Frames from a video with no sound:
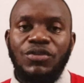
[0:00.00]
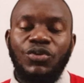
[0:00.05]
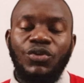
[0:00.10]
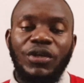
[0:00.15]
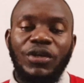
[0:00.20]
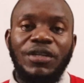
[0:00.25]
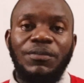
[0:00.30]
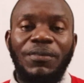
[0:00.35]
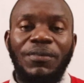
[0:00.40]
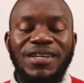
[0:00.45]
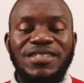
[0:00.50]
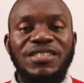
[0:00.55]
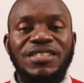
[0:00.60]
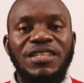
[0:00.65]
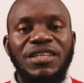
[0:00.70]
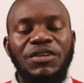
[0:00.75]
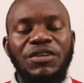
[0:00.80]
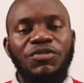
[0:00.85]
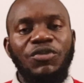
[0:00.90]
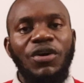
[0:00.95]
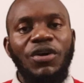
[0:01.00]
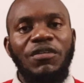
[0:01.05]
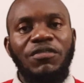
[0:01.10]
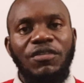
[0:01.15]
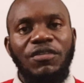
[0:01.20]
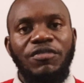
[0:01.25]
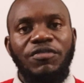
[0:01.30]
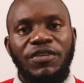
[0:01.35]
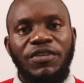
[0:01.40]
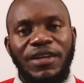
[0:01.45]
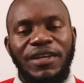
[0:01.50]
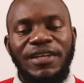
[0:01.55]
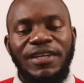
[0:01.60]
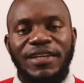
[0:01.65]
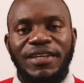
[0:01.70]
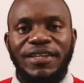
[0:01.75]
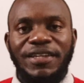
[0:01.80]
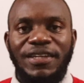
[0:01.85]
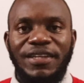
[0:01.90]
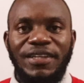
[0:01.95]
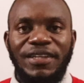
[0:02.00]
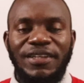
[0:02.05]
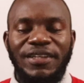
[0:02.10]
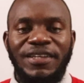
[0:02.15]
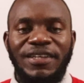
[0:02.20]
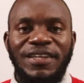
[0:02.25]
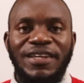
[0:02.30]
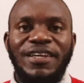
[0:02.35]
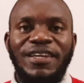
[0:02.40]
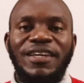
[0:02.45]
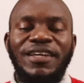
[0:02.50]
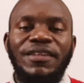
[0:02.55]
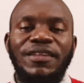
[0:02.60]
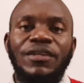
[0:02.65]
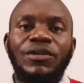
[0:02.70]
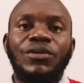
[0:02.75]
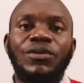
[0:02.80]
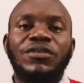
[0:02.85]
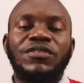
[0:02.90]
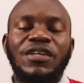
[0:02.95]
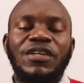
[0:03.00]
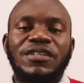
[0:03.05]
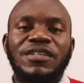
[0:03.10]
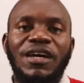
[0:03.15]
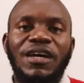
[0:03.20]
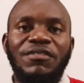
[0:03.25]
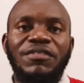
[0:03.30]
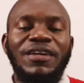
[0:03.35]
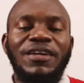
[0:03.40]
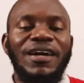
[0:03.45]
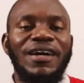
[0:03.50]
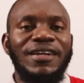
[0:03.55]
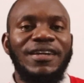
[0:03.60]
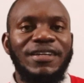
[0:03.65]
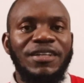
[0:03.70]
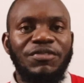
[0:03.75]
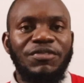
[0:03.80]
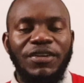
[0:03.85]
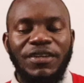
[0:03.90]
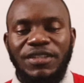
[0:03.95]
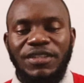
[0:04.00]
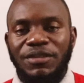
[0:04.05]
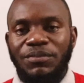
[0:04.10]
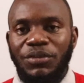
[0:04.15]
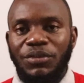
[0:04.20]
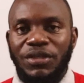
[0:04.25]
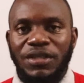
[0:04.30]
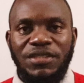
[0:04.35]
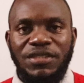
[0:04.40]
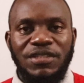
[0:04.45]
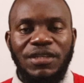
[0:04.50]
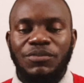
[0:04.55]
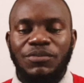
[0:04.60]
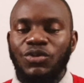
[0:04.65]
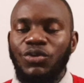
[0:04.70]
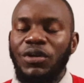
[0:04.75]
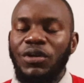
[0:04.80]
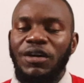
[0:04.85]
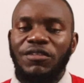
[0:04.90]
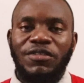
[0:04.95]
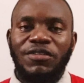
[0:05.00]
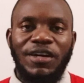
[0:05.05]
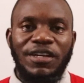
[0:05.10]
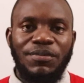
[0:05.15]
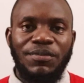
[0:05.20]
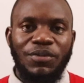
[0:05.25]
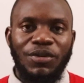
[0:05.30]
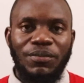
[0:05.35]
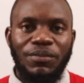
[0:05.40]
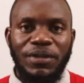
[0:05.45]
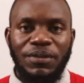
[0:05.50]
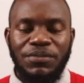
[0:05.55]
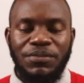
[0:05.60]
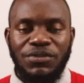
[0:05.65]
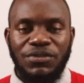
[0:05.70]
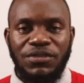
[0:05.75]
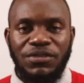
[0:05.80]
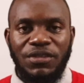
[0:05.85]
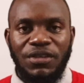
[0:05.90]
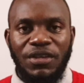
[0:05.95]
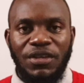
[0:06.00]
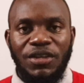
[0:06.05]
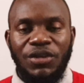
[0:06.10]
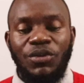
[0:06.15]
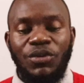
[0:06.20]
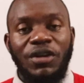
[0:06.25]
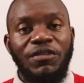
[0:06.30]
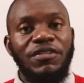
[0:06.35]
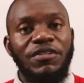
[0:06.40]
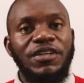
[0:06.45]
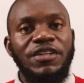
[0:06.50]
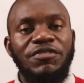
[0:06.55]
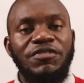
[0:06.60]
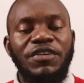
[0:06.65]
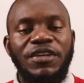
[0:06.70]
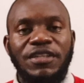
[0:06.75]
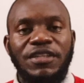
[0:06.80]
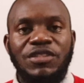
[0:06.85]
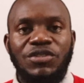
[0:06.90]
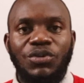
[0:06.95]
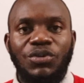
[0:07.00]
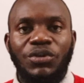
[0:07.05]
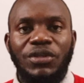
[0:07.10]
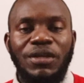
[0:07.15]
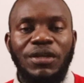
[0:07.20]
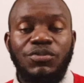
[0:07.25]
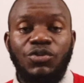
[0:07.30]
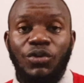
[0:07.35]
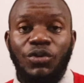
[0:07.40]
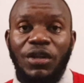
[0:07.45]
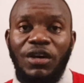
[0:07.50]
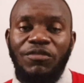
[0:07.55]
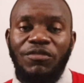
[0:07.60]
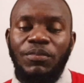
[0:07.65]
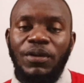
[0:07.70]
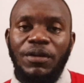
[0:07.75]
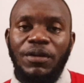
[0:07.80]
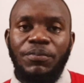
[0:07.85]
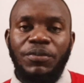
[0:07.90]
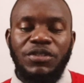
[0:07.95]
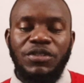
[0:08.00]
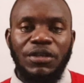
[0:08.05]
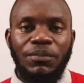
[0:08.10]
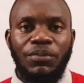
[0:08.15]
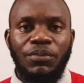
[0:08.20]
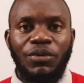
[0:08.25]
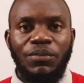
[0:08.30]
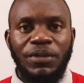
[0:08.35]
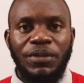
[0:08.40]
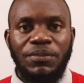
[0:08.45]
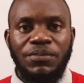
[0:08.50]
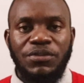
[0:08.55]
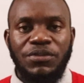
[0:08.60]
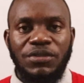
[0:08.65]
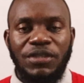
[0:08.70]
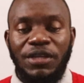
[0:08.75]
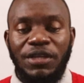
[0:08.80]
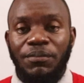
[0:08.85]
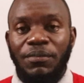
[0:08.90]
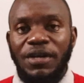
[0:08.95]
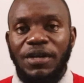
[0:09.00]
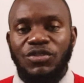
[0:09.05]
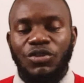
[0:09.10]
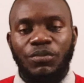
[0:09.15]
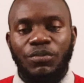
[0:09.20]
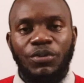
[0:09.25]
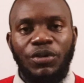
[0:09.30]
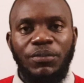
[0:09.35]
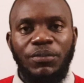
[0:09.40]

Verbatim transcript: So you can imagine if you have a failing kidney, then you'll start having a defect in potassium, so you'll have heart problems. You'll have a defect in sodium, so you'll have blood pressure problems and muscle